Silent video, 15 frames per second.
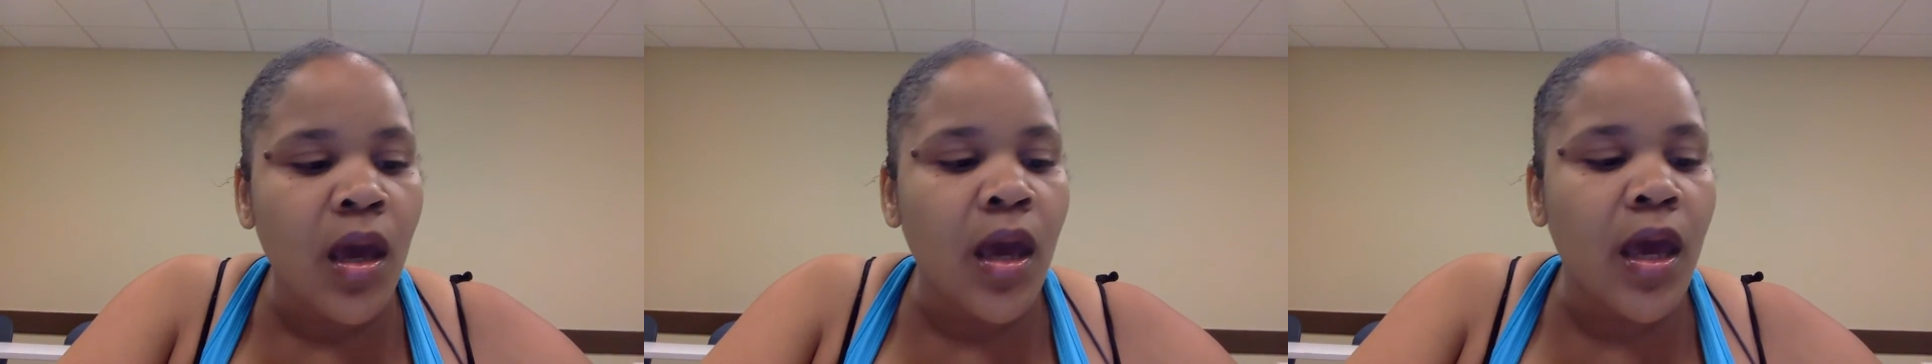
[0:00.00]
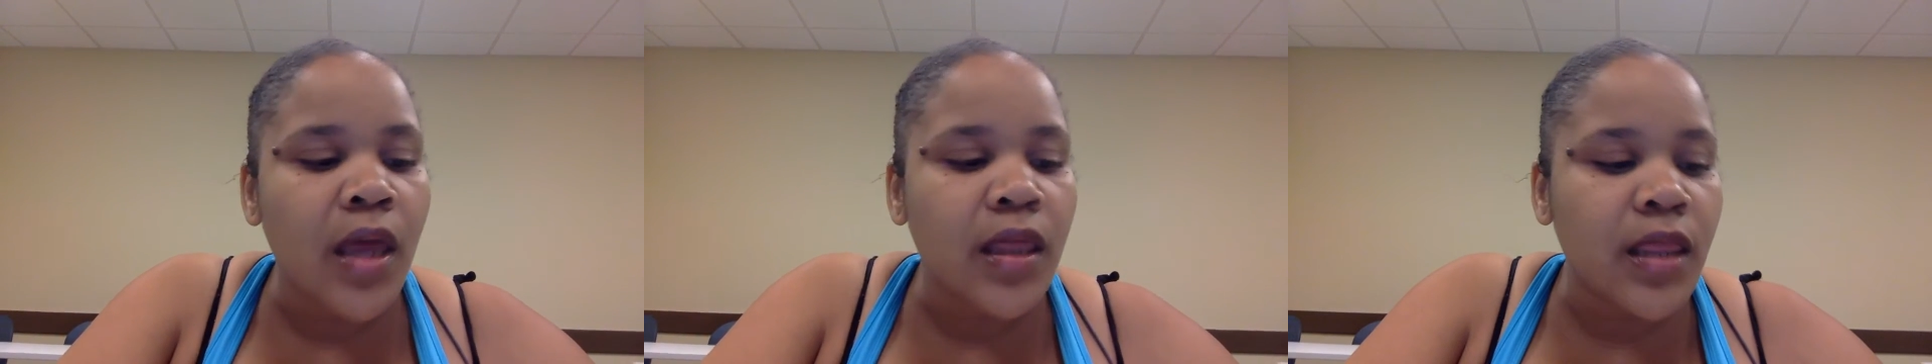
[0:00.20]

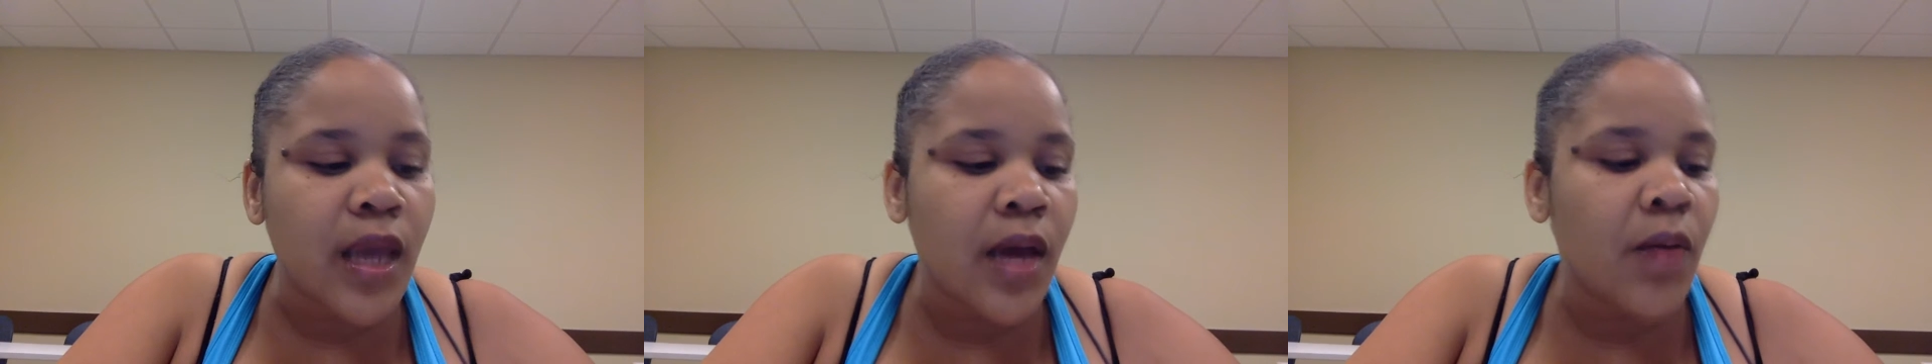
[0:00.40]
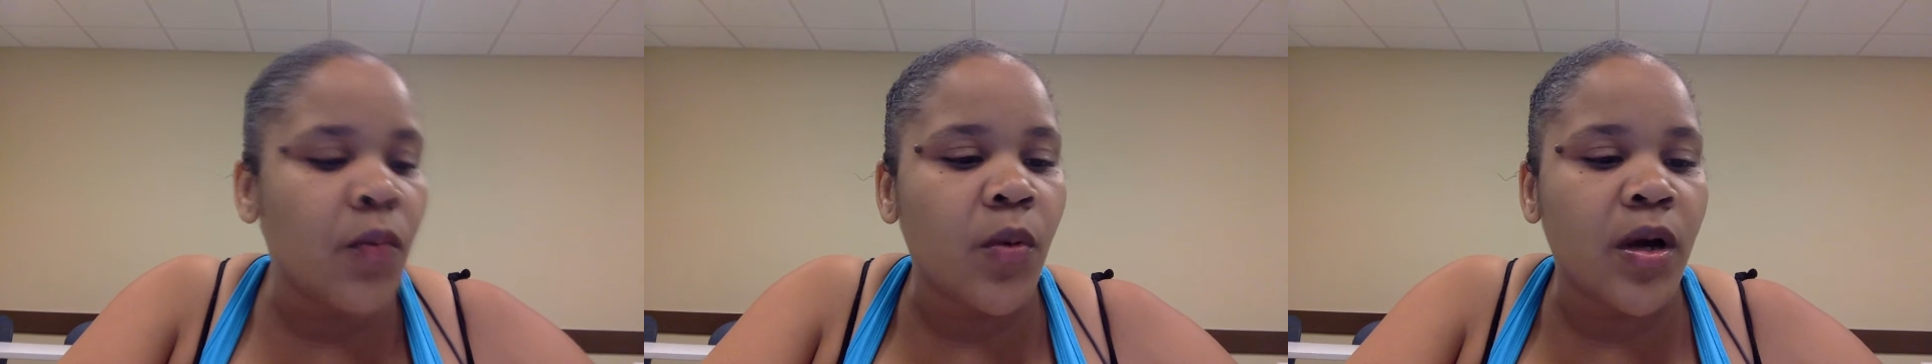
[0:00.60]
and
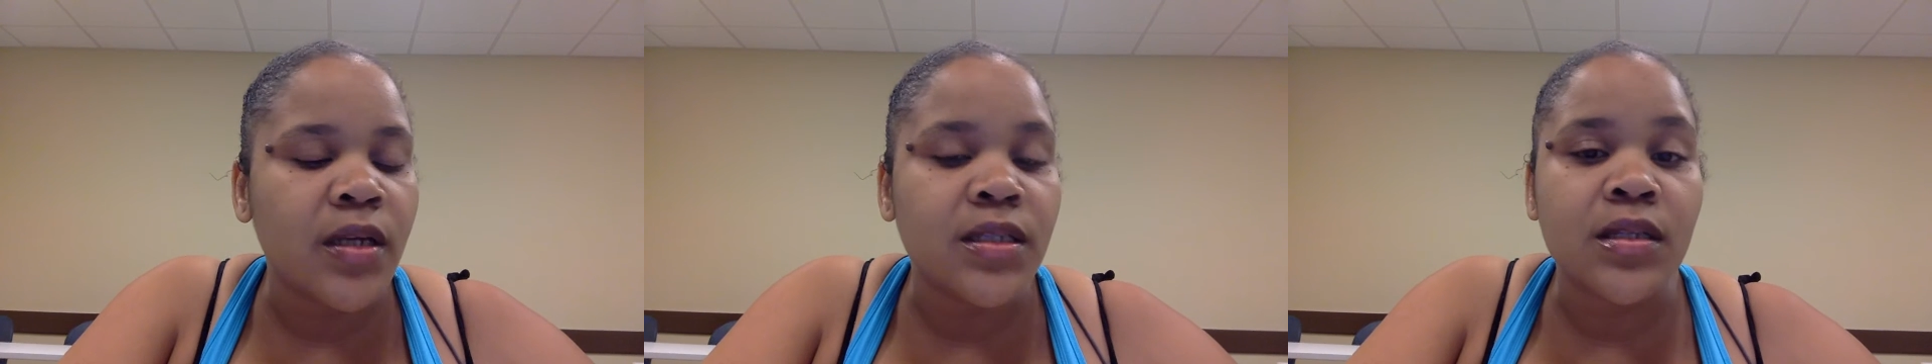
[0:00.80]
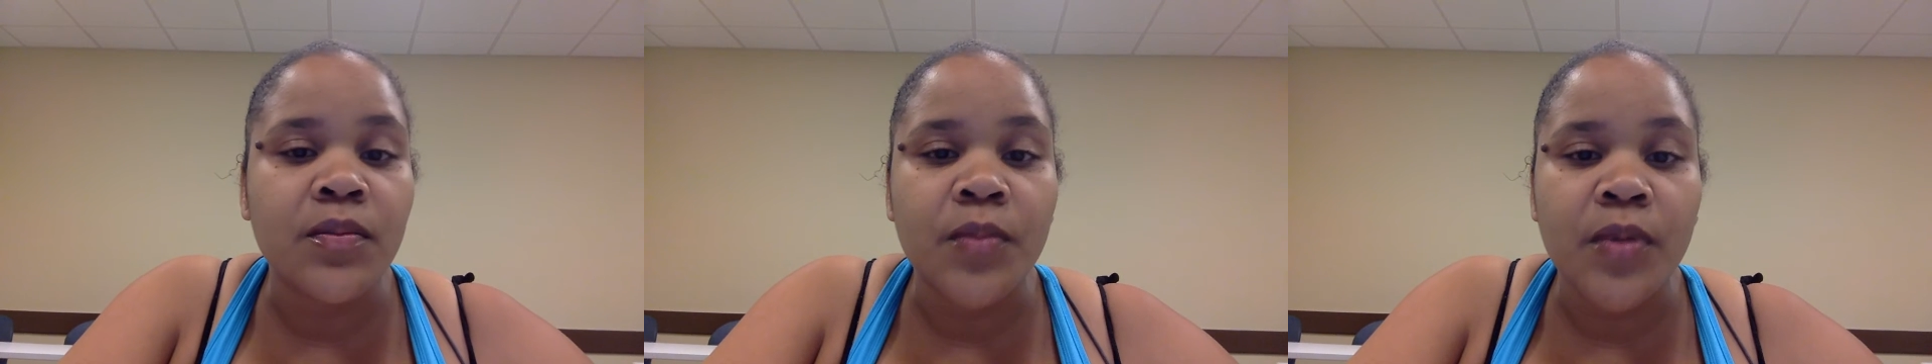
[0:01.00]
that
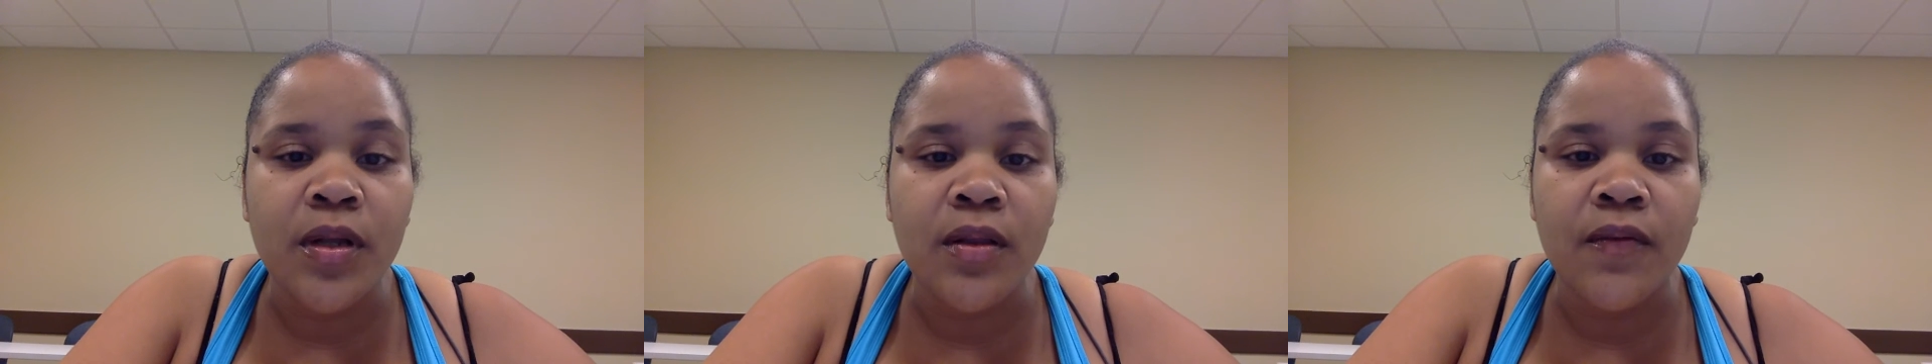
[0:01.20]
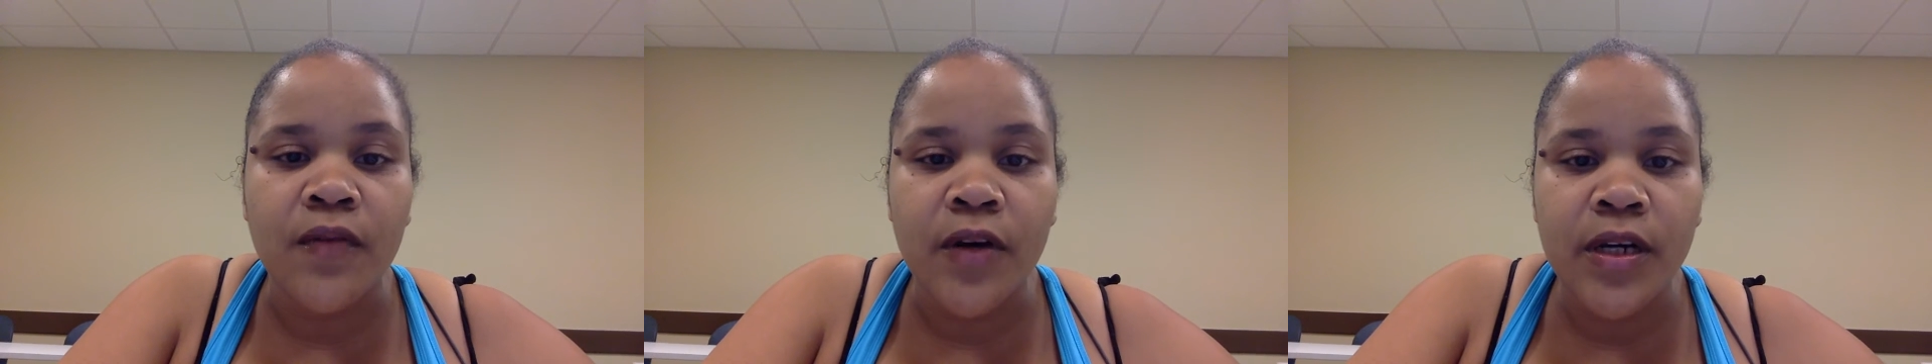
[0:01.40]
was the Bill
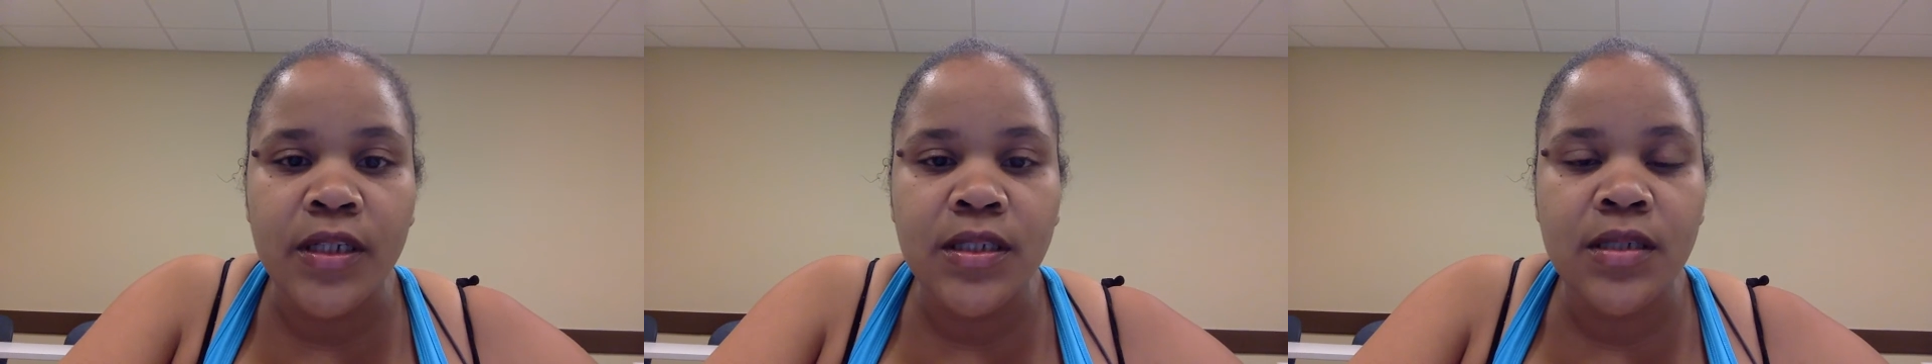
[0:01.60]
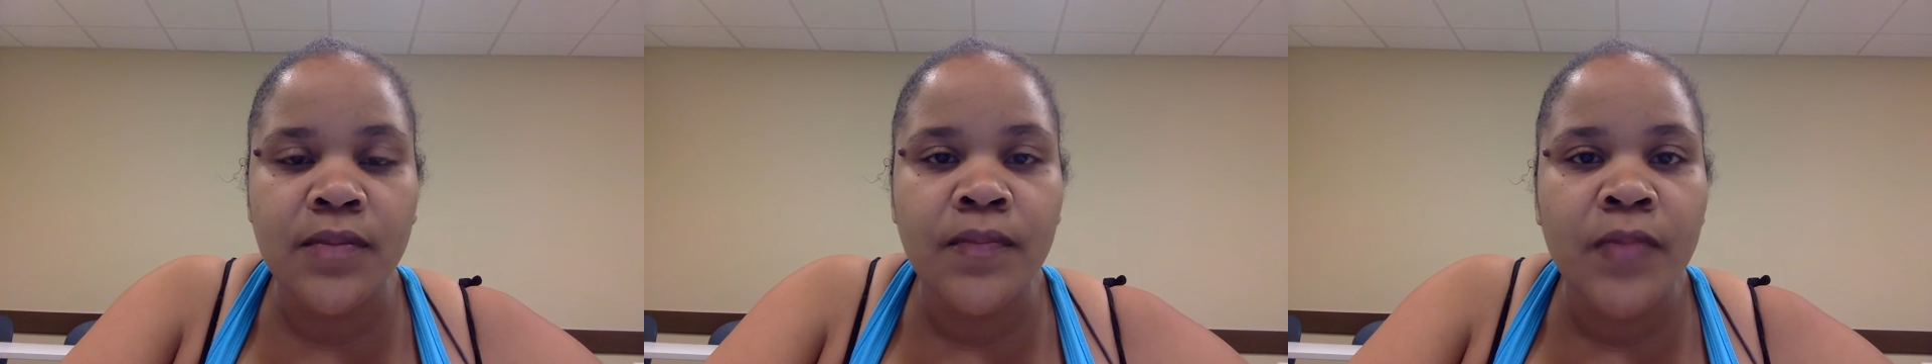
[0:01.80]
of
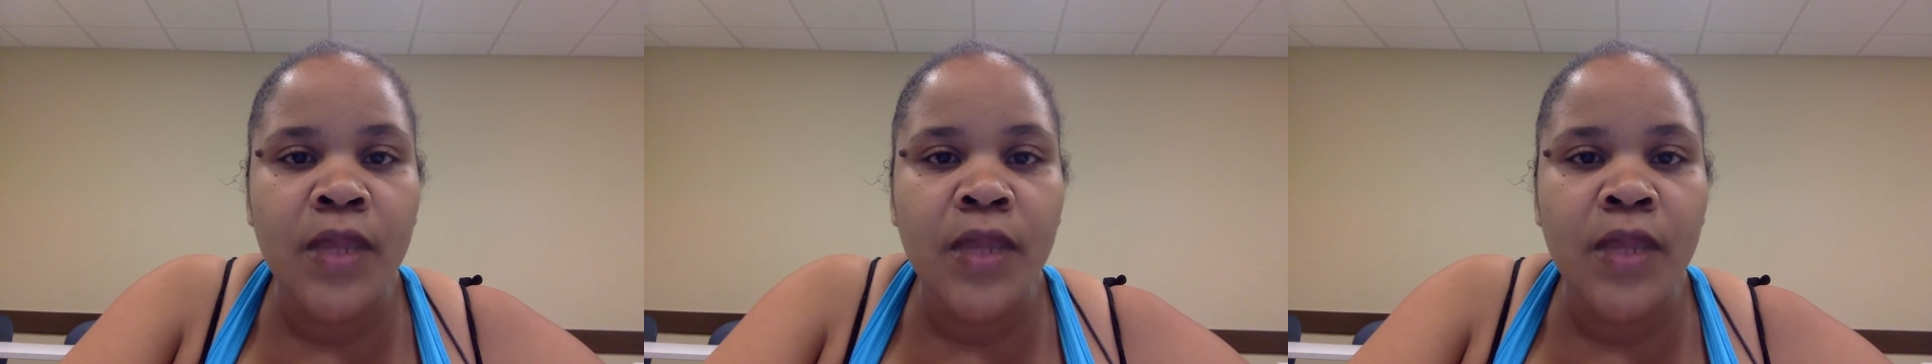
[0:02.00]
Rights.